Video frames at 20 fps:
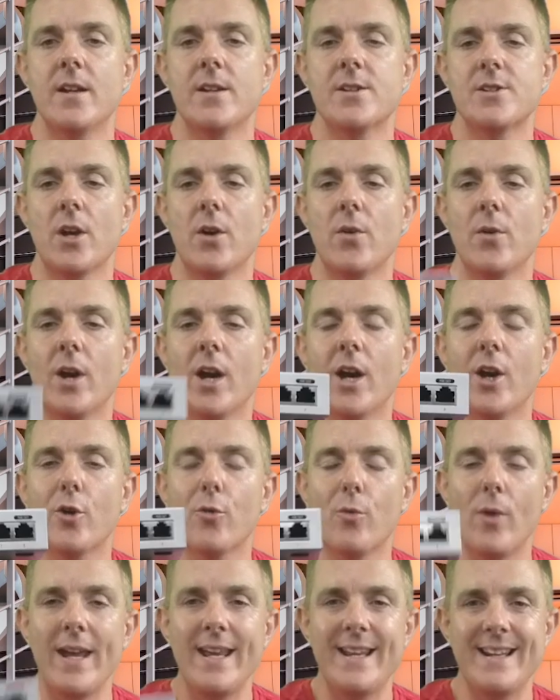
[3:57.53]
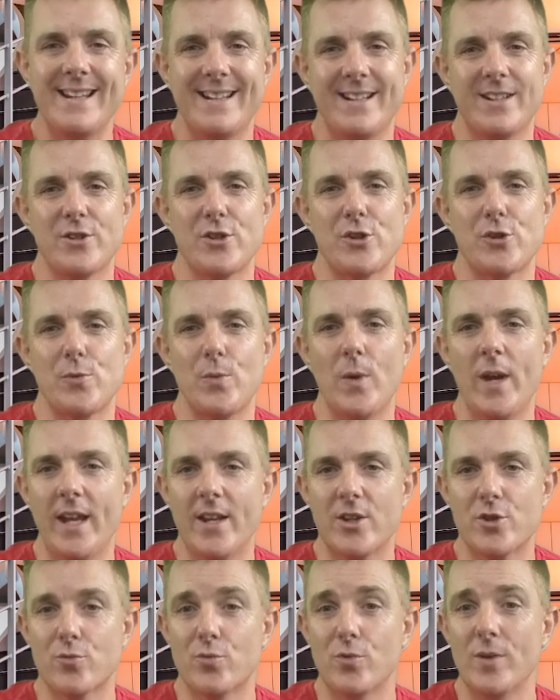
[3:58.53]
So a great little
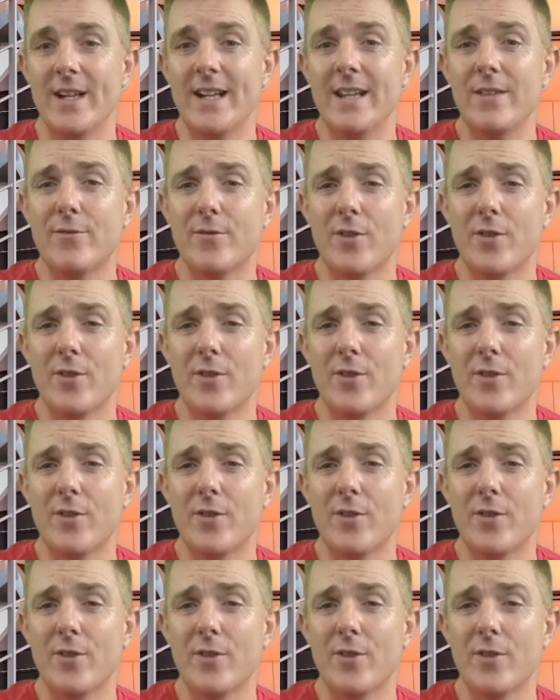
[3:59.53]
switch, really